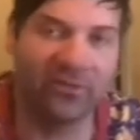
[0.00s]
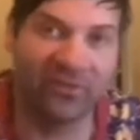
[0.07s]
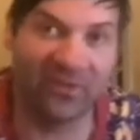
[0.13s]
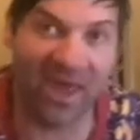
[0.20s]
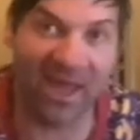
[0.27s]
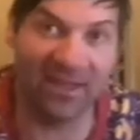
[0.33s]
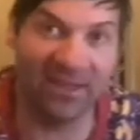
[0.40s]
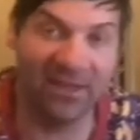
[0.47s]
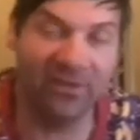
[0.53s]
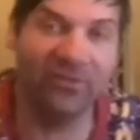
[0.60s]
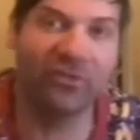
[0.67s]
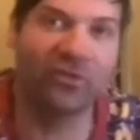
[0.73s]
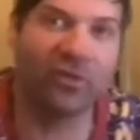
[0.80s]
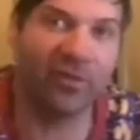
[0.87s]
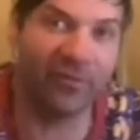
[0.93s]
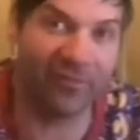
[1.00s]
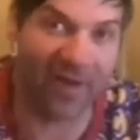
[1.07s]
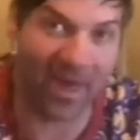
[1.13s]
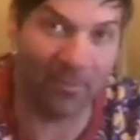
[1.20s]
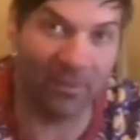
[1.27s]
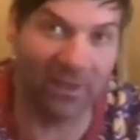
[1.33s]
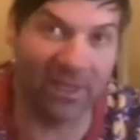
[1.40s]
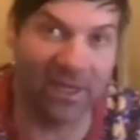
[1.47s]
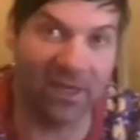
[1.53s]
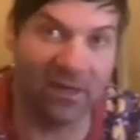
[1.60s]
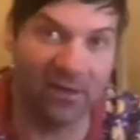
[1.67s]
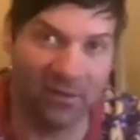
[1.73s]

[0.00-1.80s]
sadness to the family.